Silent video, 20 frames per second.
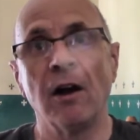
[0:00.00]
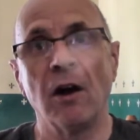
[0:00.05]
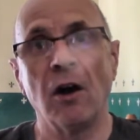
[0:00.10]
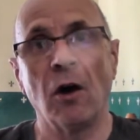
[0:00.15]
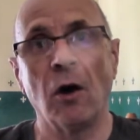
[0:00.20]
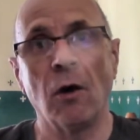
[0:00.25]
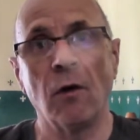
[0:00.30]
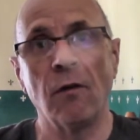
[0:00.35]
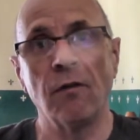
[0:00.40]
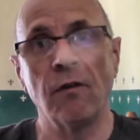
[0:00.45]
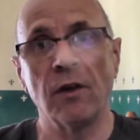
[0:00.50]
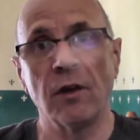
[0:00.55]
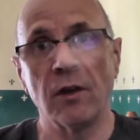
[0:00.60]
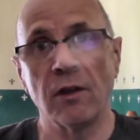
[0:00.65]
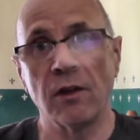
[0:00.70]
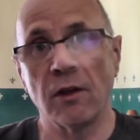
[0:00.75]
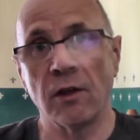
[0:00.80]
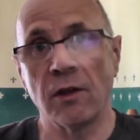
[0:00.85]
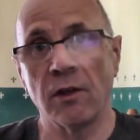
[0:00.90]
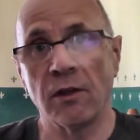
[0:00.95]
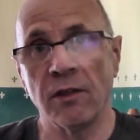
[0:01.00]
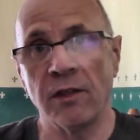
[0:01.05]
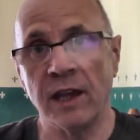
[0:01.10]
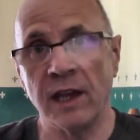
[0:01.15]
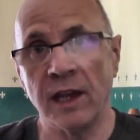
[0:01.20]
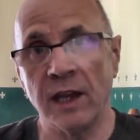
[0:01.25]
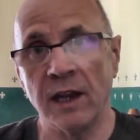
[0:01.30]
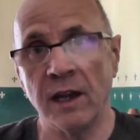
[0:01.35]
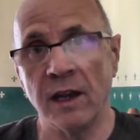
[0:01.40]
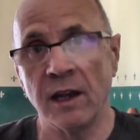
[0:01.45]
of
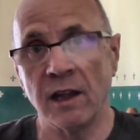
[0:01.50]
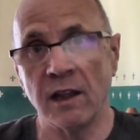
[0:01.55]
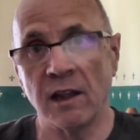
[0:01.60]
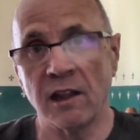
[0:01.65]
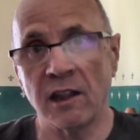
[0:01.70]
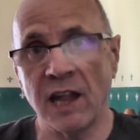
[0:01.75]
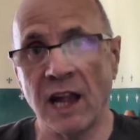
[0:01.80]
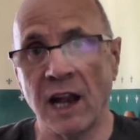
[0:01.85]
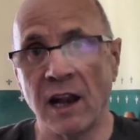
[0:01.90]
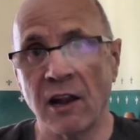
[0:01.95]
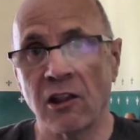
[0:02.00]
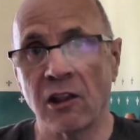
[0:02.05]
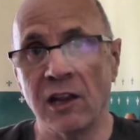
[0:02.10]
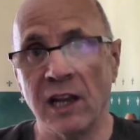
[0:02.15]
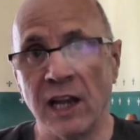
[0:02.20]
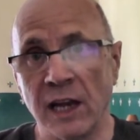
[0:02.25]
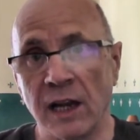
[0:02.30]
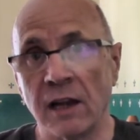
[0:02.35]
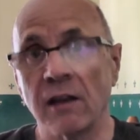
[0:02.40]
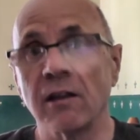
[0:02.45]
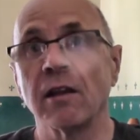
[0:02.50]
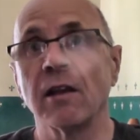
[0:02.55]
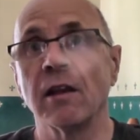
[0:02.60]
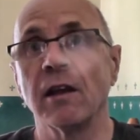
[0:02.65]
the sex linked